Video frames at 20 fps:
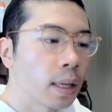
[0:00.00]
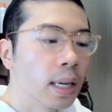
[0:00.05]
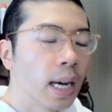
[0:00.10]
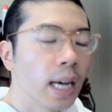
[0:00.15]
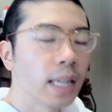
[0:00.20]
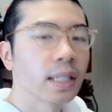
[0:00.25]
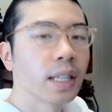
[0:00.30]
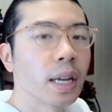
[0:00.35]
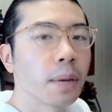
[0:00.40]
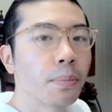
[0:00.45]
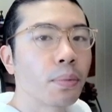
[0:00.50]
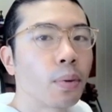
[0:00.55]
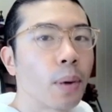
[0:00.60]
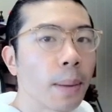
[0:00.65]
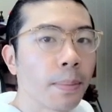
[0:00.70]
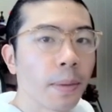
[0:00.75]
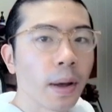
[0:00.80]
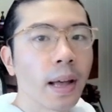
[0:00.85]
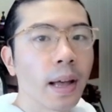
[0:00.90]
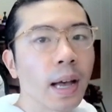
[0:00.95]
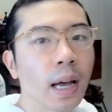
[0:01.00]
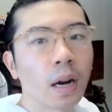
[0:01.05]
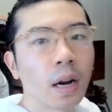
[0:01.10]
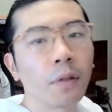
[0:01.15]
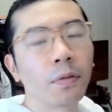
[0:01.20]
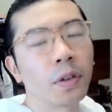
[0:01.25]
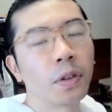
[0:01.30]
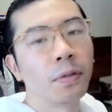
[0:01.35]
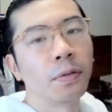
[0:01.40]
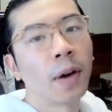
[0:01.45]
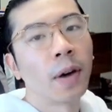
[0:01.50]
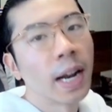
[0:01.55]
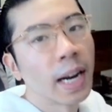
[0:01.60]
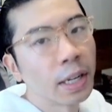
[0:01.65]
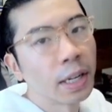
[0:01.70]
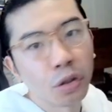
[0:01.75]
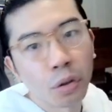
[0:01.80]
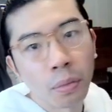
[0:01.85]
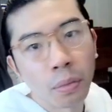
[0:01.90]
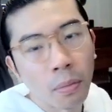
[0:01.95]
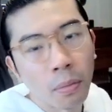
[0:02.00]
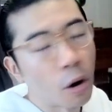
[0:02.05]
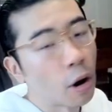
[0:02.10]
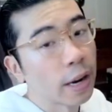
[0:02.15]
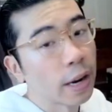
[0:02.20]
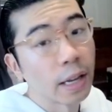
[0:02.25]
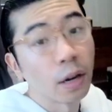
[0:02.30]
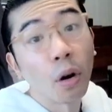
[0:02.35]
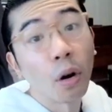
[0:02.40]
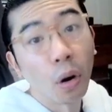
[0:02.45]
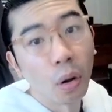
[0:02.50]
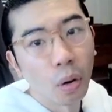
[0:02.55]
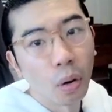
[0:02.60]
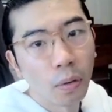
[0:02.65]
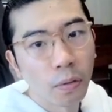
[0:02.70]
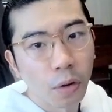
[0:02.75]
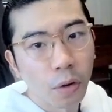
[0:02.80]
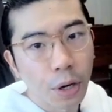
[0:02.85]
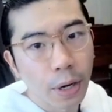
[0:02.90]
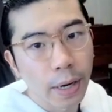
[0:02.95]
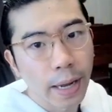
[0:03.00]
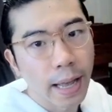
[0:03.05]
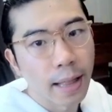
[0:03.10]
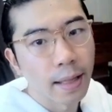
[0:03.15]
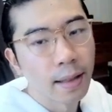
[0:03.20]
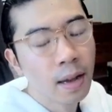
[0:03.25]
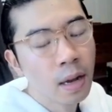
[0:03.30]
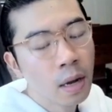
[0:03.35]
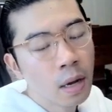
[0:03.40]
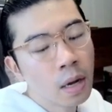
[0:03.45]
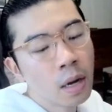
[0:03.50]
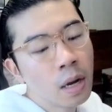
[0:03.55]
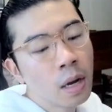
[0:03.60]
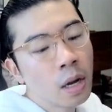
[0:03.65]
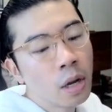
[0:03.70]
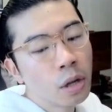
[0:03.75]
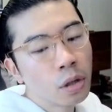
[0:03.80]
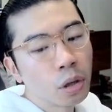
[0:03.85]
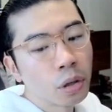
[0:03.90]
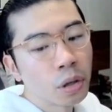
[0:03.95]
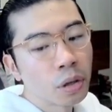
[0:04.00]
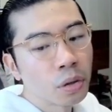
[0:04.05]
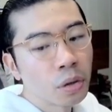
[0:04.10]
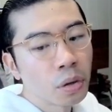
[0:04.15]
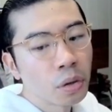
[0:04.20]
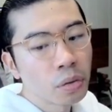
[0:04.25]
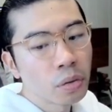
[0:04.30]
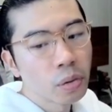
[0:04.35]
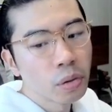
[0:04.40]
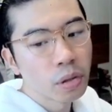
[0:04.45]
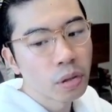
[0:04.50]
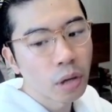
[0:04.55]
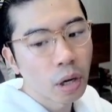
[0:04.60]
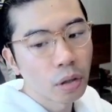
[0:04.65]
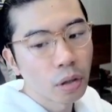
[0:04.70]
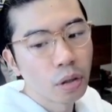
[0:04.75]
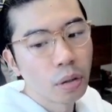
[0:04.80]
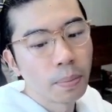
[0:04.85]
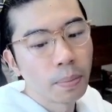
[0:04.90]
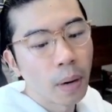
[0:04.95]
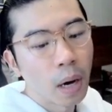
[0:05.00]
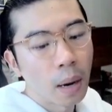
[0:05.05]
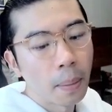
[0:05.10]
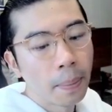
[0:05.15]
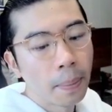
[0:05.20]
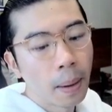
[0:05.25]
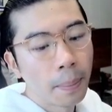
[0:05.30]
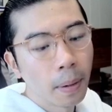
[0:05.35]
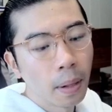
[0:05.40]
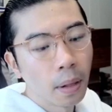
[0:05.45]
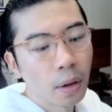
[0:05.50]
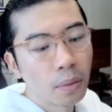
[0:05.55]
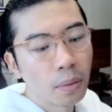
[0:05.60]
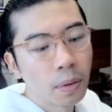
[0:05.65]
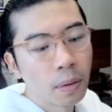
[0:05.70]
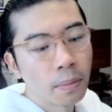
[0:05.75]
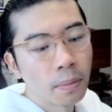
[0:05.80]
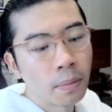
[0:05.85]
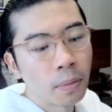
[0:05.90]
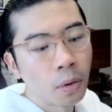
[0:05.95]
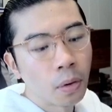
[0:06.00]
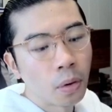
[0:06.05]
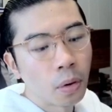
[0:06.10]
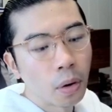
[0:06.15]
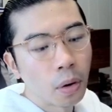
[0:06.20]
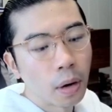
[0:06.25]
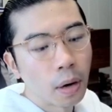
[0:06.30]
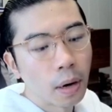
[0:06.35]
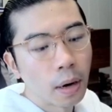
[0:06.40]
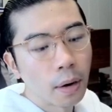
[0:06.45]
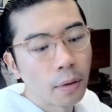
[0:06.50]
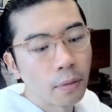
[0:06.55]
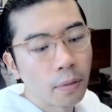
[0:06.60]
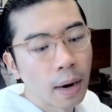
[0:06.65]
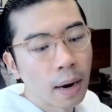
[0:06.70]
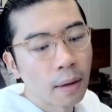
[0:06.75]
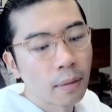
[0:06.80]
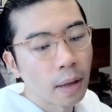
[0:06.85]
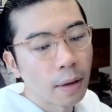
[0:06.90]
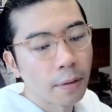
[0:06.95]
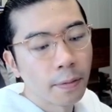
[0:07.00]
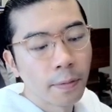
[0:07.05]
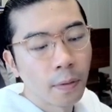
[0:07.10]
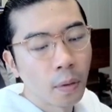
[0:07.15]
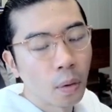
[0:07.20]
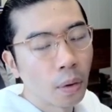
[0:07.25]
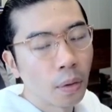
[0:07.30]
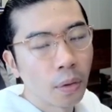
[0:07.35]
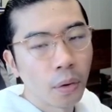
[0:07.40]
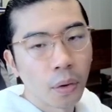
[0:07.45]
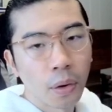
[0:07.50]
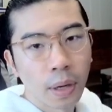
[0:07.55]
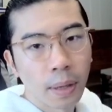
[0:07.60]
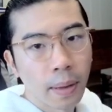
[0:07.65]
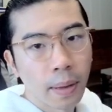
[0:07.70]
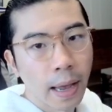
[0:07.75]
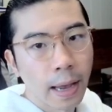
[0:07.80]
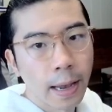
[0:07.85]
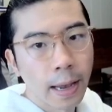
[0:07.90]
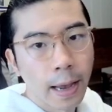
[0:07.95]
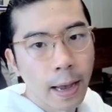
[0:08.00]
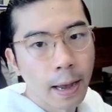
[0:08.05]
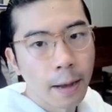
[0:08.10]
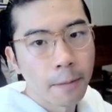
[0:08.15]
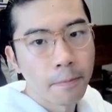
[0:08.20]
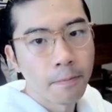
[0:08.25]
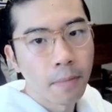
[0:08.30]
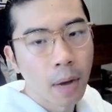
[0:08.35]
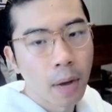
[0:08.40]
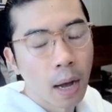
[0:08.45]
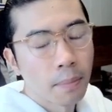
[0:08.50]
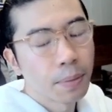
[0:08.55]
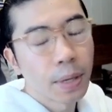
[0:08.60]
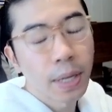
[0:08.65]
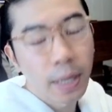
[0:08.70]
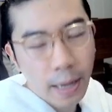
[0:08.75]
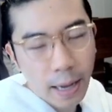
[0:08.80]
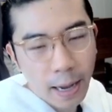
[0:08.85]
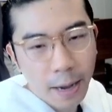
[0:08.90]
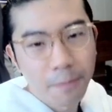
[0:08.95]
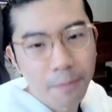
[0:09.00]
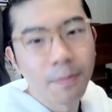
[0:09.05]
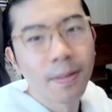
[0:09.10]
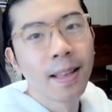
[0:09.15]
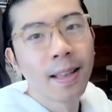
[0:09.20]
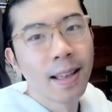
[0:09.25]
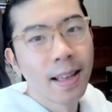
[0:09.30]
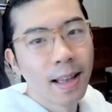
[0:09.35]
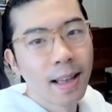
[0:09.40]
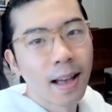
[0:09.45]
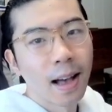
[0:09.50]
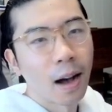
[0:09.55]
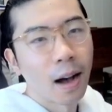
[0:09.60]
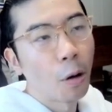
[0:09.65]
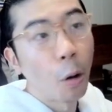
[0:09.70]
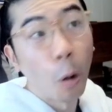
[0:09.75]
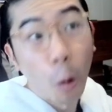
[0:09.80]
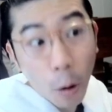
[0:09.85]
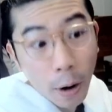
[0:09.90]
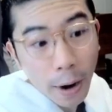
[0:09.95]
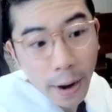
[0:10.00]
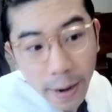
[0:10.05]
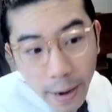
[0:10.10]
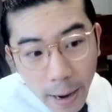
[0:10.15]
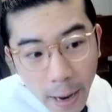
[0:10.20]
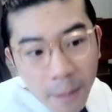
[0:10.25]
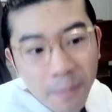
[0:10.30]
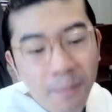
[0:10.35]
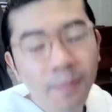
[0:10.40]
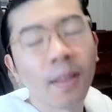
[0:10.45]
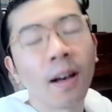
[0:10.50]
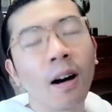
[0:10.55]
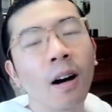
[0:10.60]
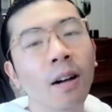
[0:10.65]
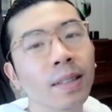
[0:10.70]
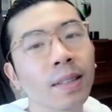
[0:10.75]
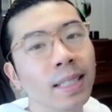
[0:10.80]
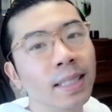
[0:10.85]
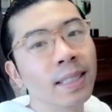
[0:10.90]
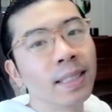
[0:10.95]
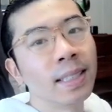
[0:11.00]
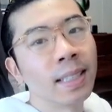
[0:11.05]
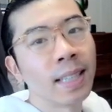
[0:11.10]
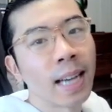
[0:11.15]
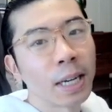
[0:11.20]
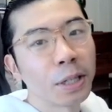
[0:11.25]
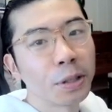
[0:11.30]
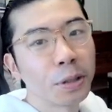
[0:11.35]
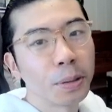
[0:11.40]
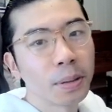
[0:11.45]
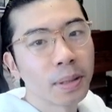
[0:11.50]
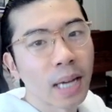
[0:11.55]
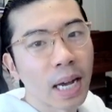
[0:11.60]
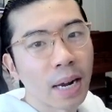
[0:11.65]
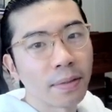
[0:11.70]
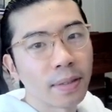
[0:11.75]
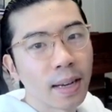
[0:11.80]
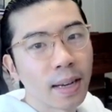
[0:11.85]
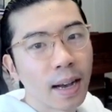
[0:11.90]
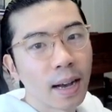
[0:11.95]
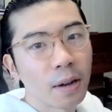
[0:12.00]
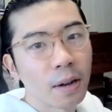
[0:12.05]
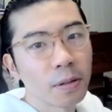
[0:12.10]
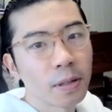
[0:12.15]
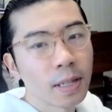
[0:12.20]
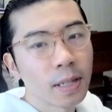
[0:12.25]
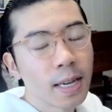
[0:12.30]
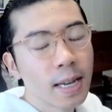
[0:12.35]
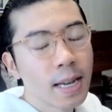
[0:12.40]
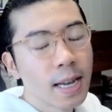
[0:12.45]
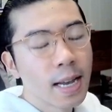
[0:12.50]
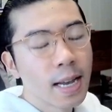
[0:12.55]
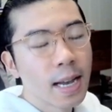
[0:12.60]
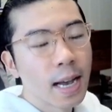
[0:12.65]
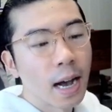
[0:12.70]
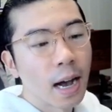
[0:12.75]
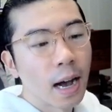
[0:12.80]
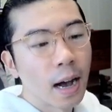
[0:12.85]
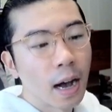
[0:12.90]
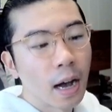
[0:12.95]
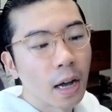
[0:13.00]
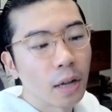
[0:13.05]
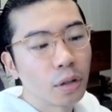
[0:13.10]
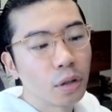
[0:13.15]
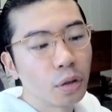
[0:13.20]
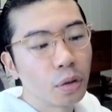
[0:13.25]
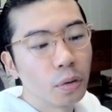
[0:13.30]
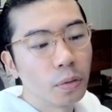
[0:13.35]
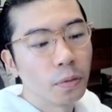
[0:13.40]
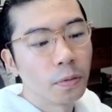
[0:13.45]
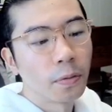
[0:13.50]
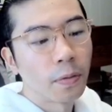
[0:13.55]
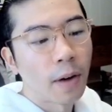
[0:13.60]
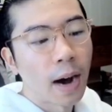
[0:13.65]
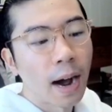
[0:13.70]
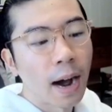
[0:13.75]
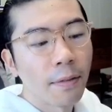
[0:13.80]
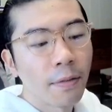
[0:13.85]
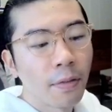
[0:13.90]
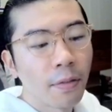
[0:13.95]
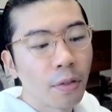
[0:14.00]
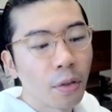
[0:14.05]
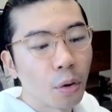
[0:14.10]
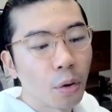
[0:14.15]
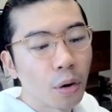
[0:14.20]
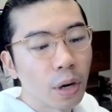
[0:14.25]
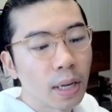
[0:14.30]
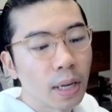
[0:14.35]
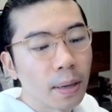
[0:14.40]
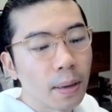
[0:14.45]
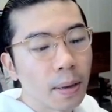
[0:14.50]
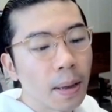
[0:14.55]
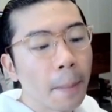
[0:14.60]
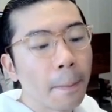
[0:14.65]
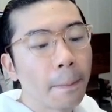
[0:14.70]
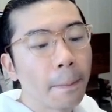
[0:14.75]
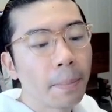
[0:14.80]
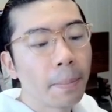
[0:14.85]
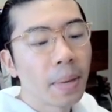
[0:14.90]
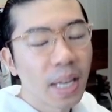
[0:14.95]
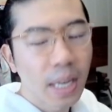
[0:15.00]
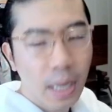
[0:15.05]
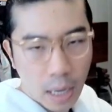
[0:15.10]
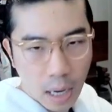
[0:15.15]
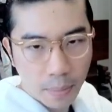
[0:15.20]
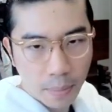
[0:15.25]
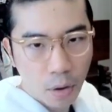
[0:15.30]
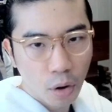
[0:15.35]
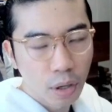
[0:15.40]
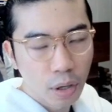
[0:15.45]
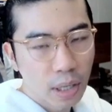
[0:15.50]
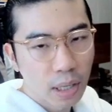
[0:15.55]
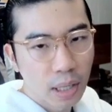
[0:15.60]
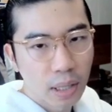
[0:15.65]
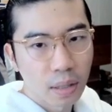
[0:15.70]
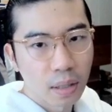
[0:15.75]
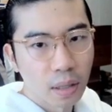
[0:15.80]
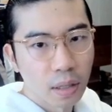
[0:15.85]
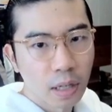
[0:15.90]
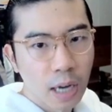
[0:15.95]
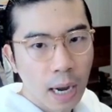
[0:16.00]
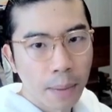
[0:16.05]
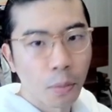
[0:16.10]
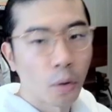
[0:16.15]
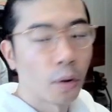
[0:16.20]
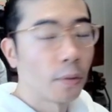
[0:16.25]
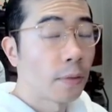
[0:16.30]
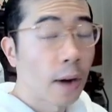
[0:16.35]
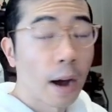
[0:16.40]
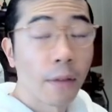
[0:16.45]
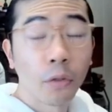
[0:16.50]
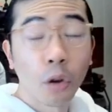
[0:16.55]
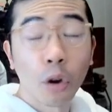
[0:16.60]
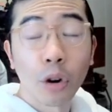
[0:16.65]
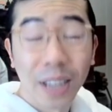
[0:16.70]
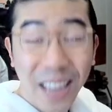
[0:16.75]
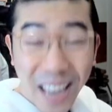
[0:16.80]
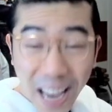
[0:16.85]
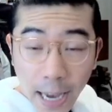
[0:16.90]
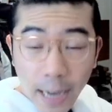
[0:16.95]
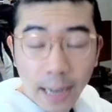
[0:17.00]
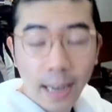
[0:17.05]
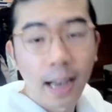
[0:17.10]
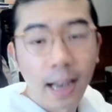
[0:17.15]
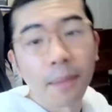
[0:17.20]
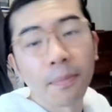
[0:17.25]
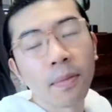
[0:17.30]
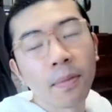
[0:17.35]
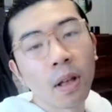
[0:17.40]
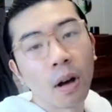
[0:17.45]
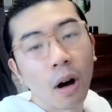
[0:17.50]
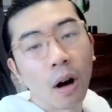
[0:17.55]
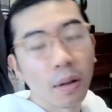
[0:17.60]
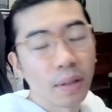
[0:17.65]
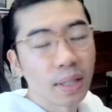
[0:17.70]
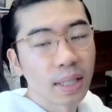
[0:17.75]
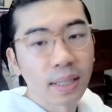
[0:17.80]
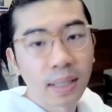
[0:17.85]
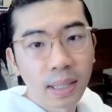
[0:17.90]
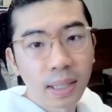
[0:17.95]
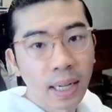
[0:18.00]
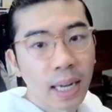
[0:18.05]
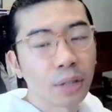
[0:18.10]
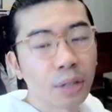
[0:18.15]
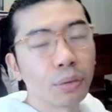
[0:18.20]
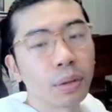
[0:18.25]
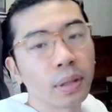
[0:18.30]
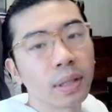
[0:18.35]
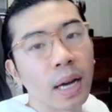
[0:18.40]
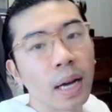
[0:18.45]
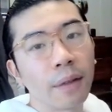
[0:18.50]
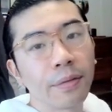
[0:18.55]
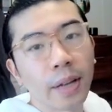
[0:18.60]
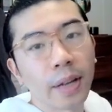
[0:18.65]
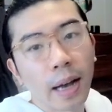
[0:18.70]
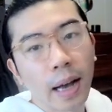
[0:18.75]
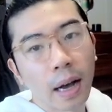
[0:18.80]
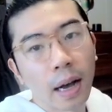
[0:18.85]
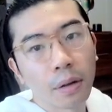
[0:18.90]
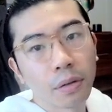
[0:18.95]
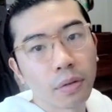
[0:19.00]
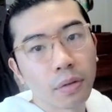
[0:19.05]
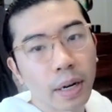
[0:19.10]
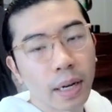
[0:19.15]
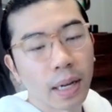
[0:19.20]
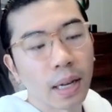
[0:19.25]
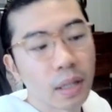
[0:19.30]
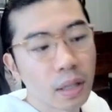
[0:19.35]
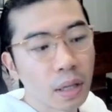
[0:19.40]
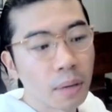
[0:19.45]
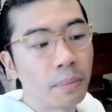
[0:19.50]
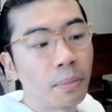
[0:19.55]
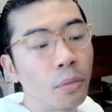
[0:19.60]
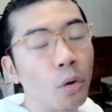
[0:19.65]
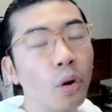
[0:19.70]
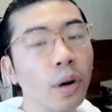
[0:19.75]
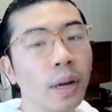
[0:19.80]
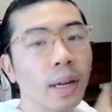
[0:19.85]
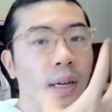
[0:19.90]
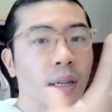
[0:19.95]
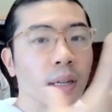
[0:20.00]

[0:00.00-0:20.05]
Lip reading: as they prep ahead of the financial market all over again. So the news will start to pop up a little bit more around like 4:30 a.m., p.m., or a.m. on the international side of the house. To 5:30 p.m. on the Eastern time, or 5:30 a.m. on the international side of the house, right, as the morning